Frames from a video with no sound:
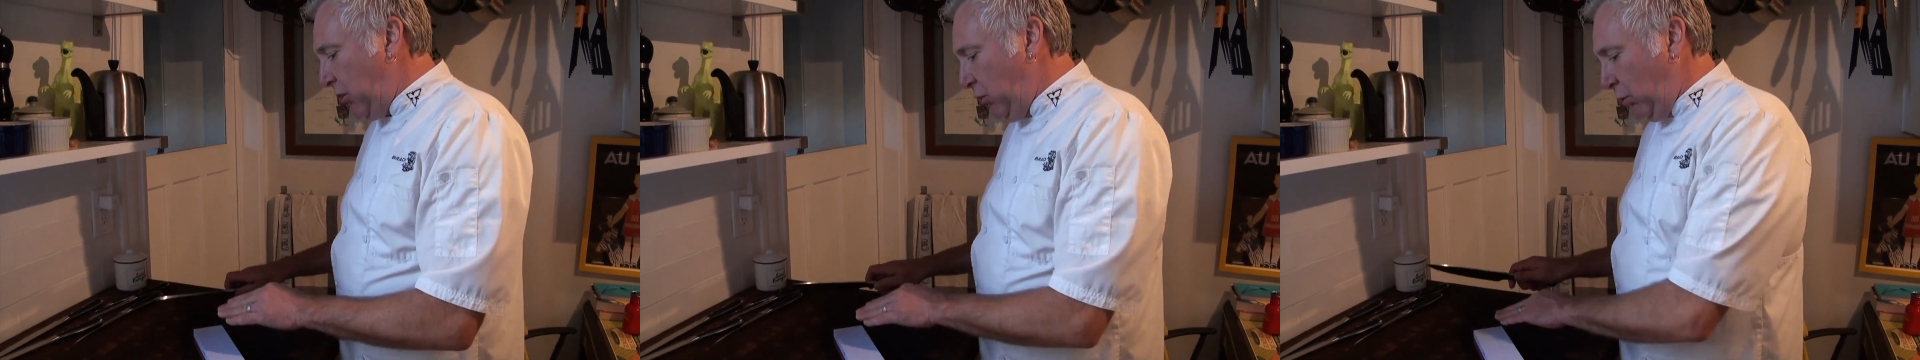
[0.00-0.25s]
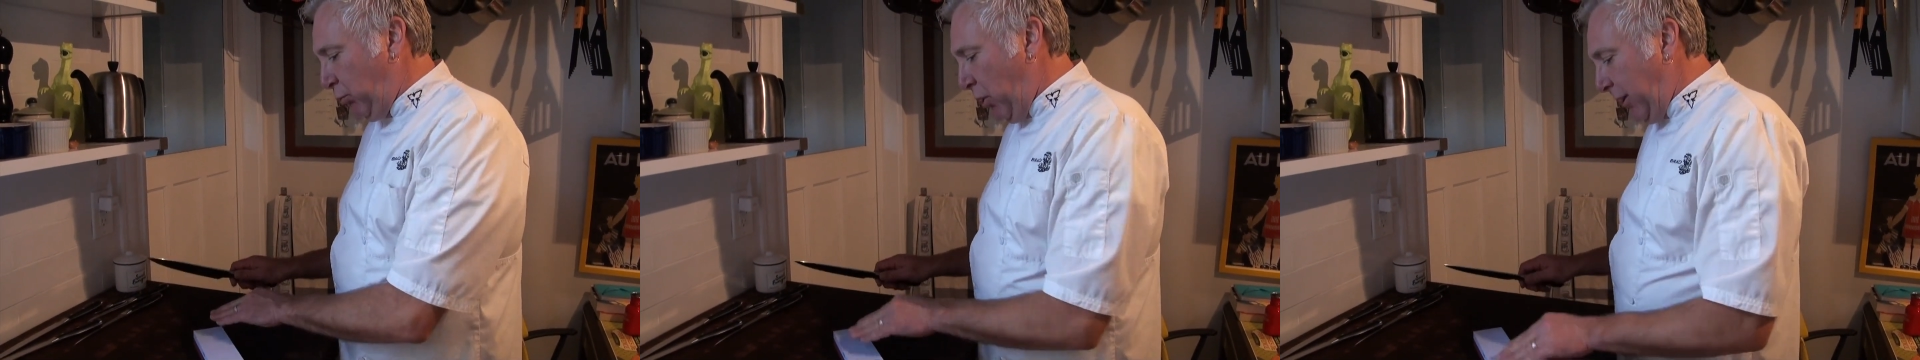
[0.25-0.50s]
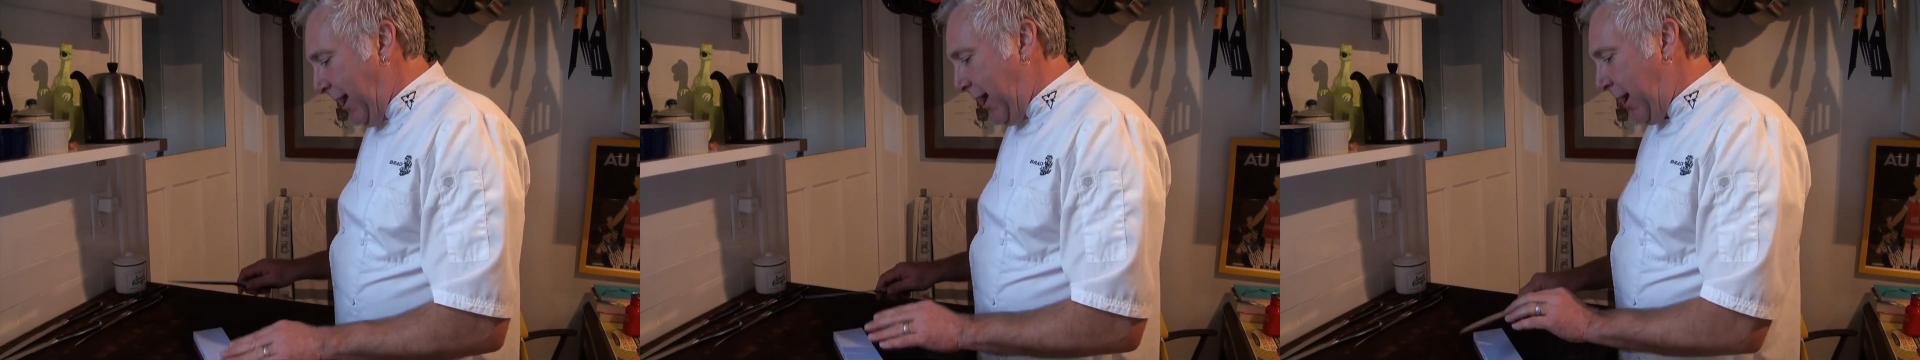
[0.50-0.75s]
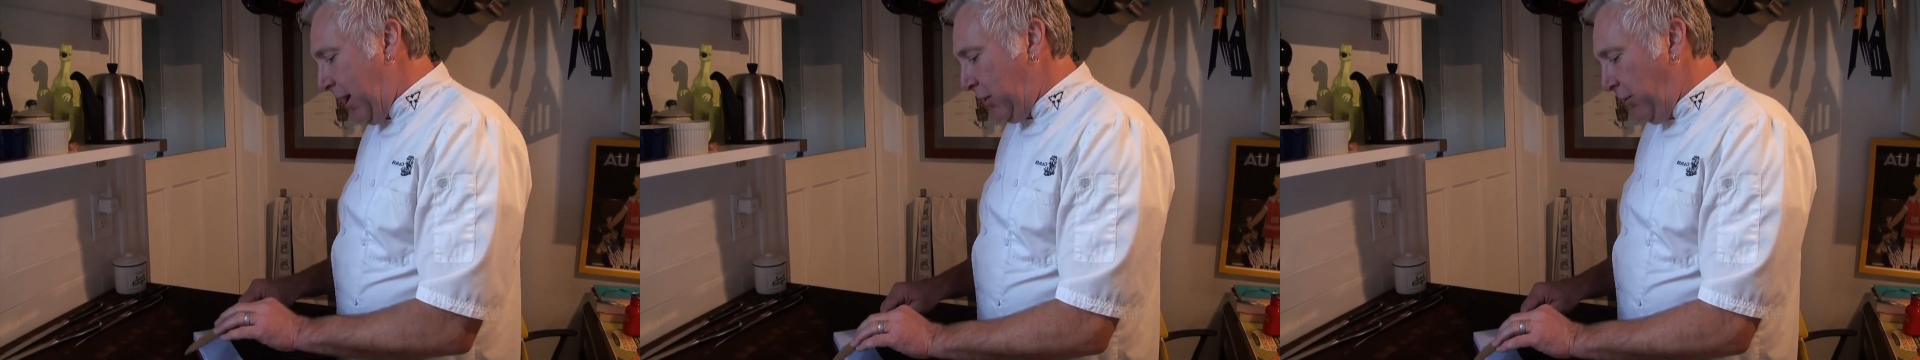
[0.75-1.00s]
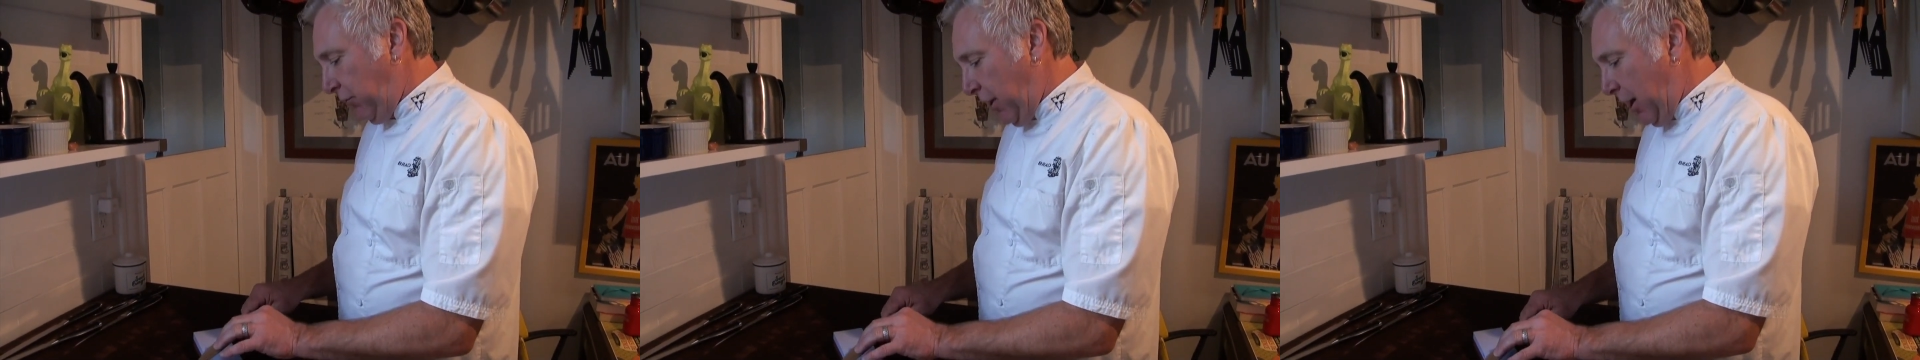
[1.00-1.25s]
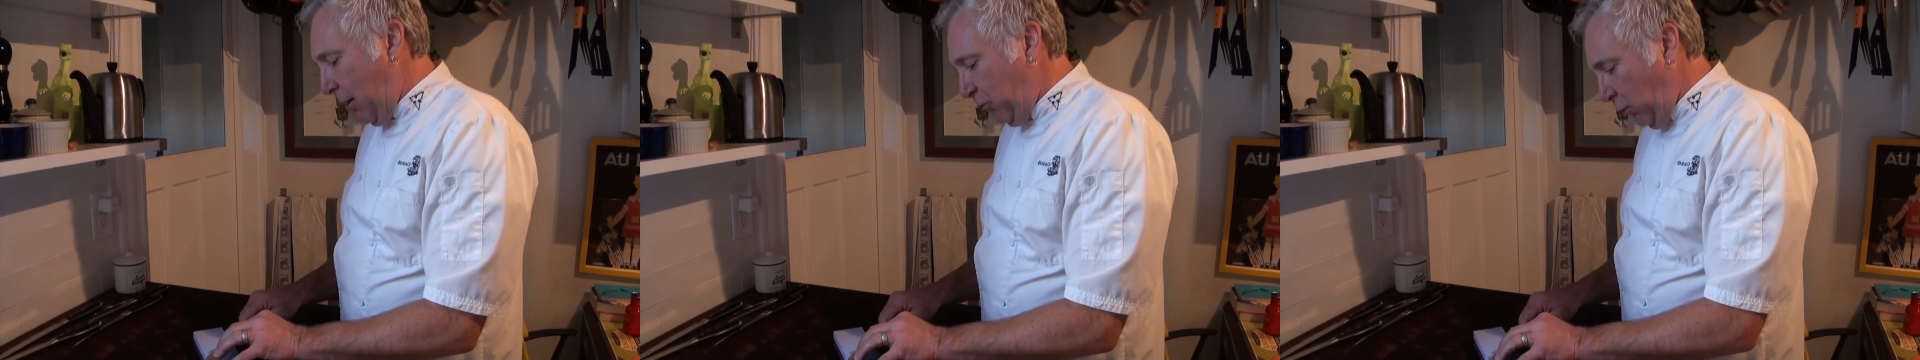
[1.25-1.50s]
Then you would bring that angle
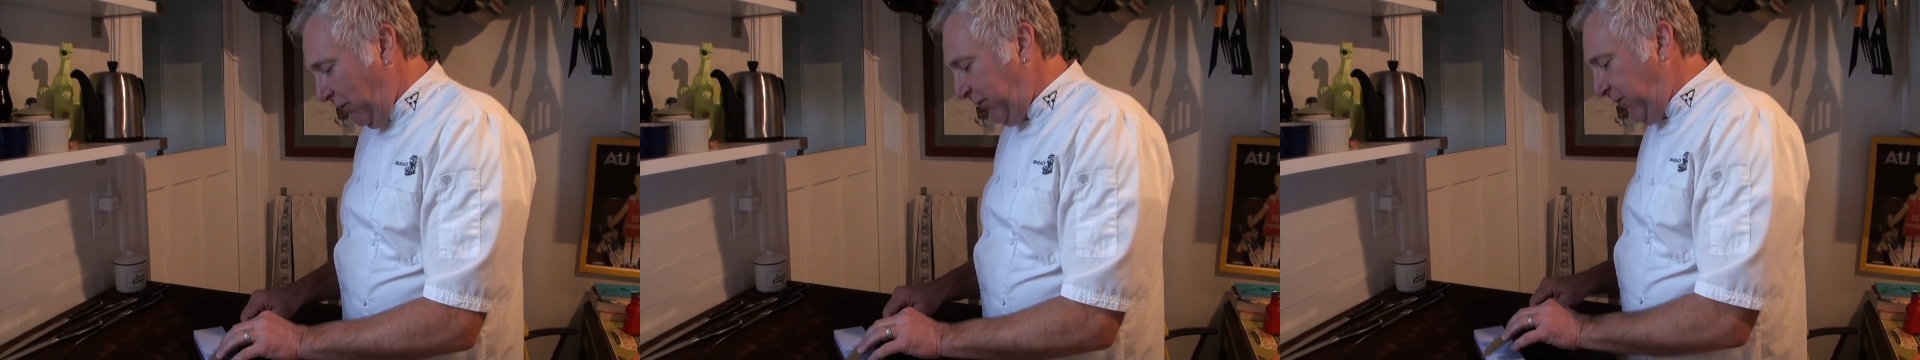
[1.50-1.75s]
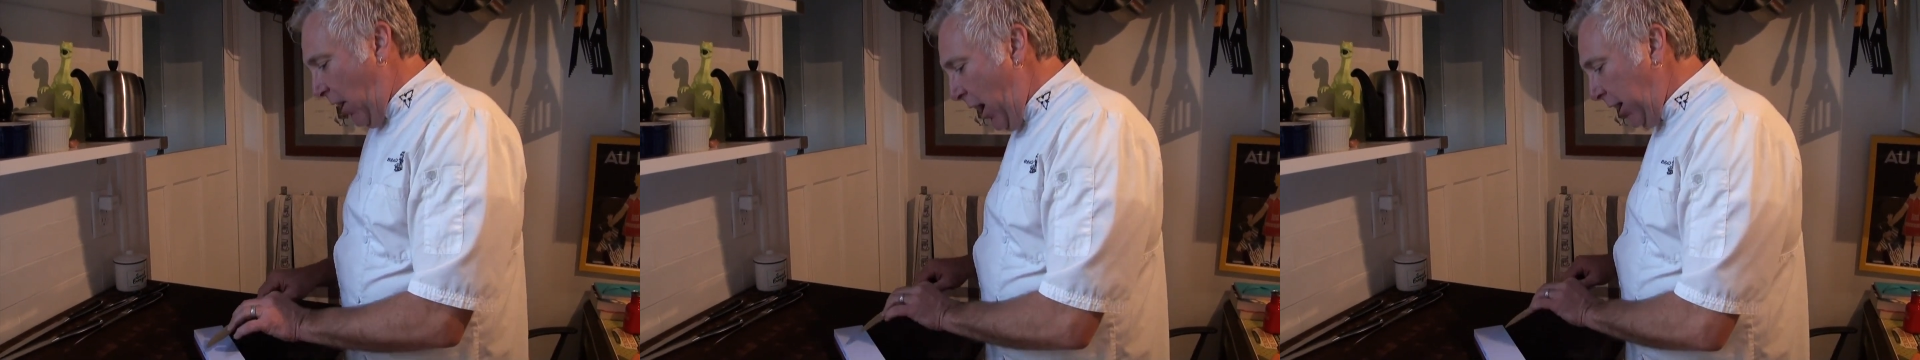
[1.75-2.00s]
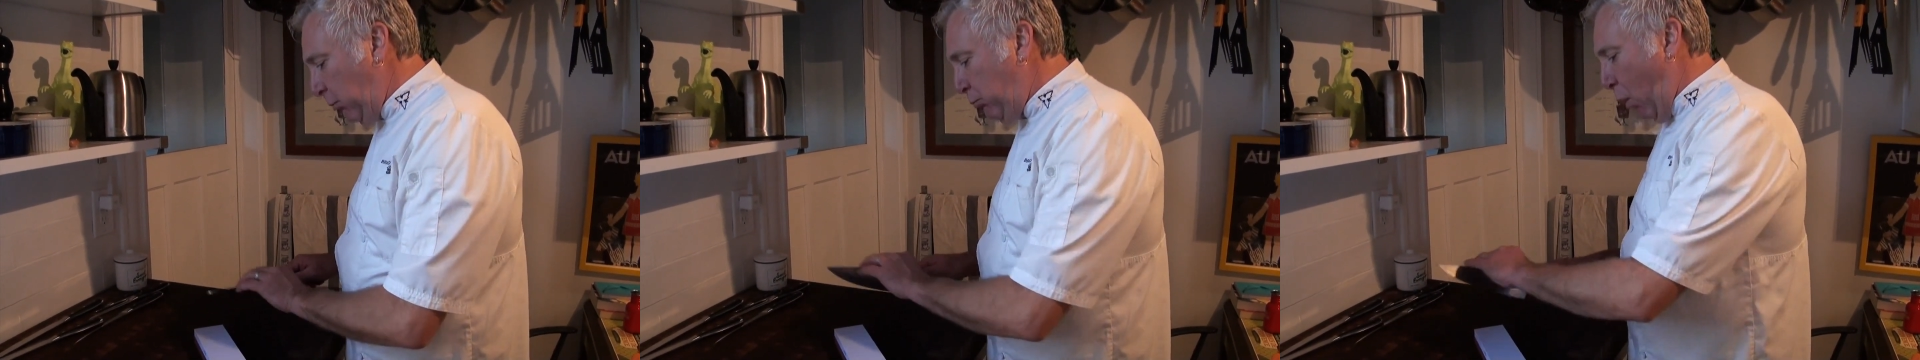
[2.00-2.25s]
set up to a fine